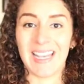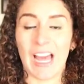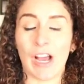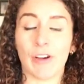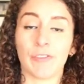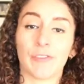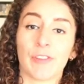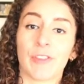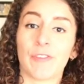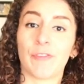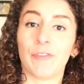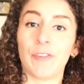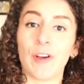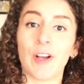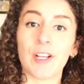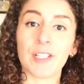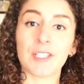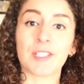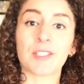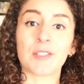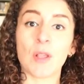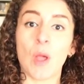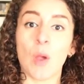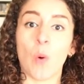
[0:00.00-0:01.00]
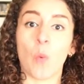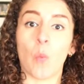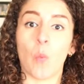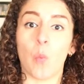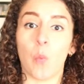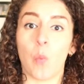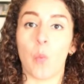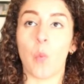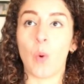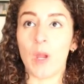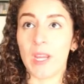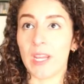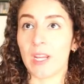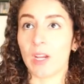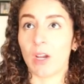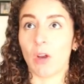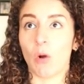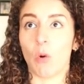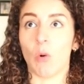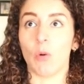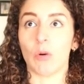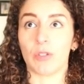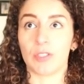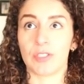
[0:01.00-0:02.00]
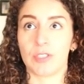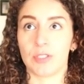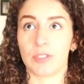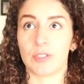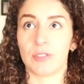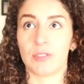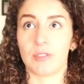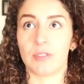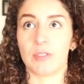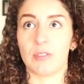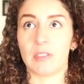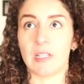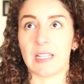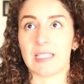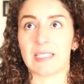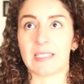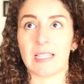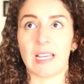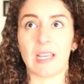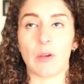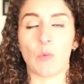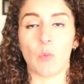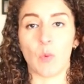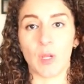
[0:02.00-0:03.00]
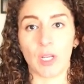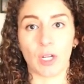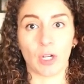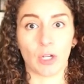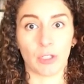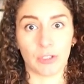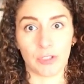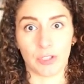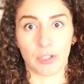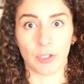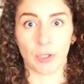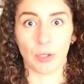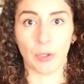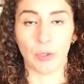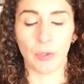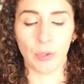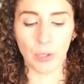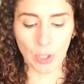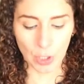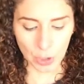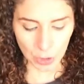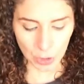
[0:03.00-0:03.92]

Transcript: Now, for the first week or let's say week or two,